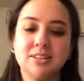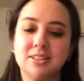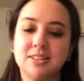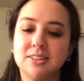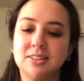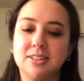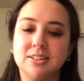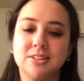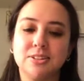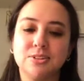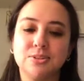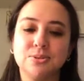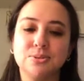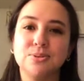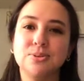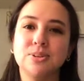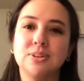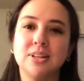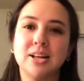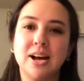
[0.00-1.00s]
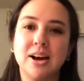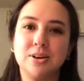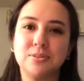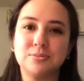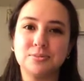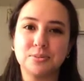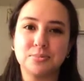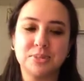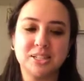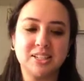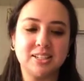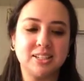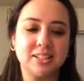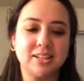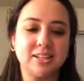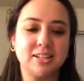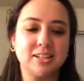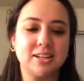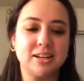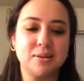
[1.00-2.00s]
linalool,
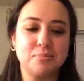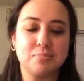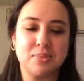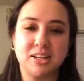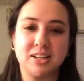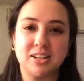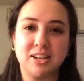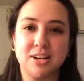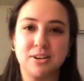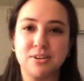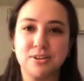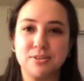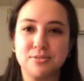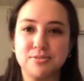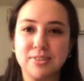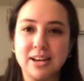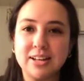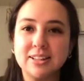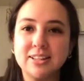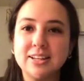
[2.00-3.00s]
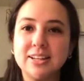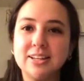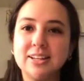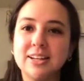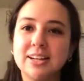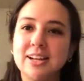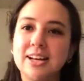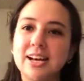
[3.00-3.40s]
alpha-pinene, beta-caryophyllene.